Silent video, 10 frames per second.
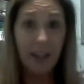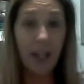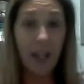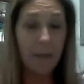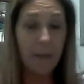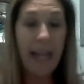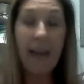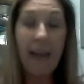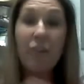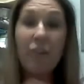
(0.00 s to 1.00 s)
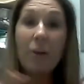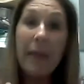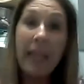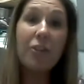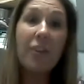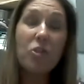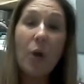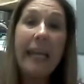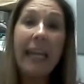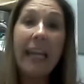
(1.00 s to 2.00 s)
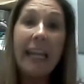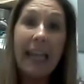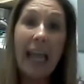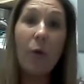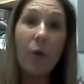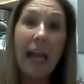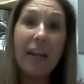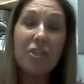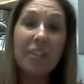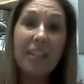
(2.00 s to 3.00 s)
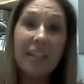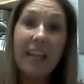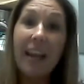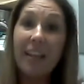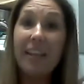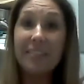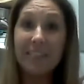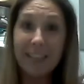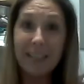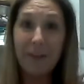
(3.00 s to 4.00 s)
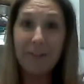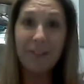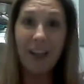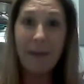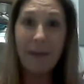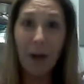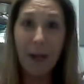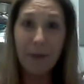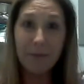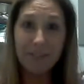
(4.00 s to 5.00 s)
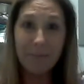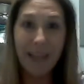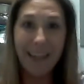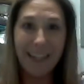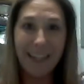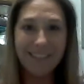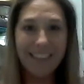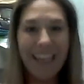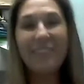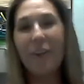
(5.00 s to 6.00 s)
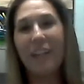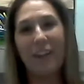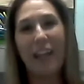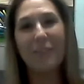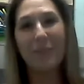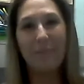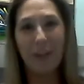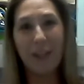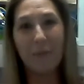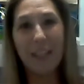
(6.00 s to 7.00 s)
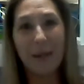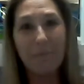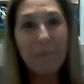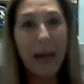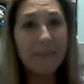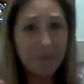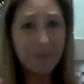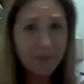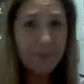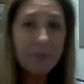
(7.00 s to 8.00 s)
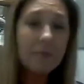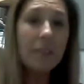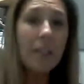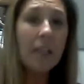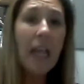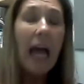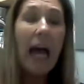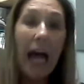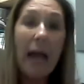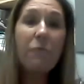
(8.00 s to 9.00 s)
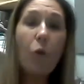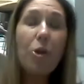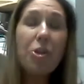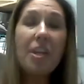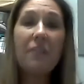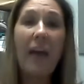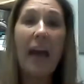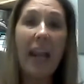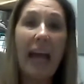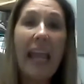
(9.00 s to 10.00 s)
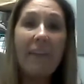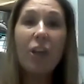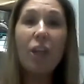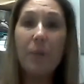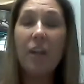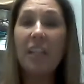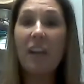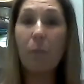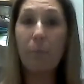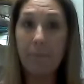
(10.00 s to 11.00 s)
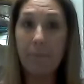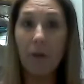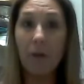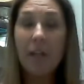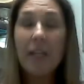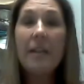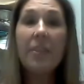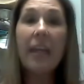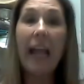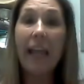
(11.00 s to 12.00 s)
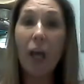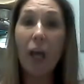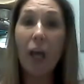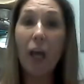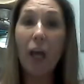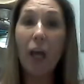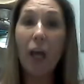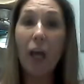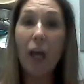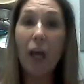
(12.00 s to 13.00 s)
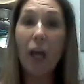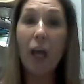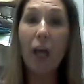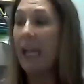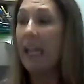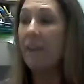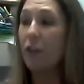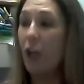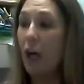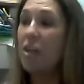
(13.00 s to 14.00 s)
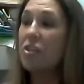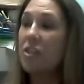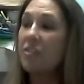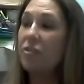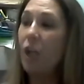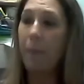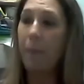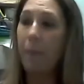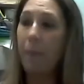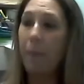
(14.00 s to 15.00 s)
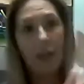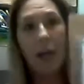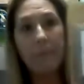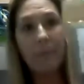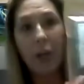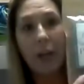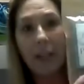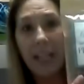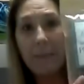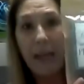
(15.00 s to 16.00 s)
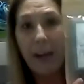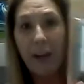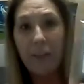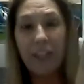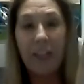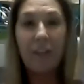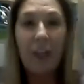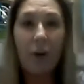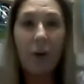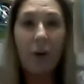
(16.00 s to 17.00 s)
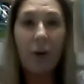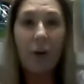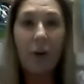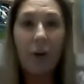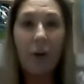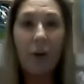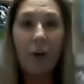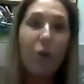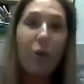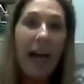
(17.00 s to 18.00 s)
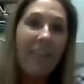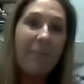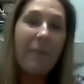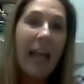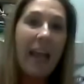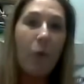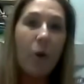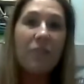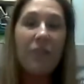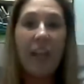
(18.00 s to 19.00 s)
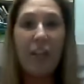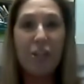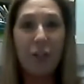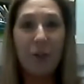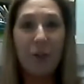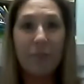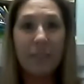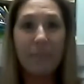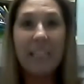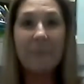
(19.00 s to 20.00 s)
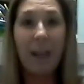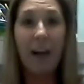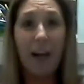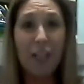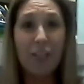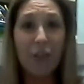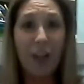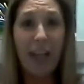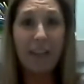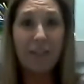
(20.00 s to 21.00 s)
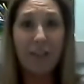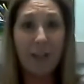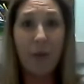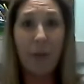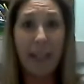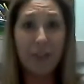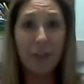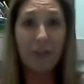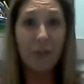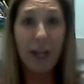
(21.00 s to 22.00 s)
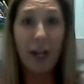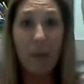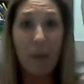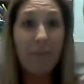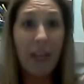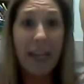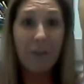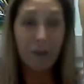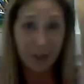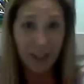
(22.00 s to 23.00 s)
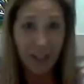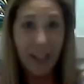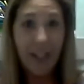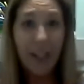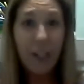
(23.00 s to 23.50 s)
And after many years of training, he now will actually just kind of listen as opposed to solve my problems. But he's on here, that's why I'm joking with him. But I'm fortunate in the fact that I have a community of people that I go to. I mean, I have launched this new product called Lily Bells. And if you're in my inner circle, I have force-fed you spiced pecans for the last 3 weeks. You have tried all my flavors.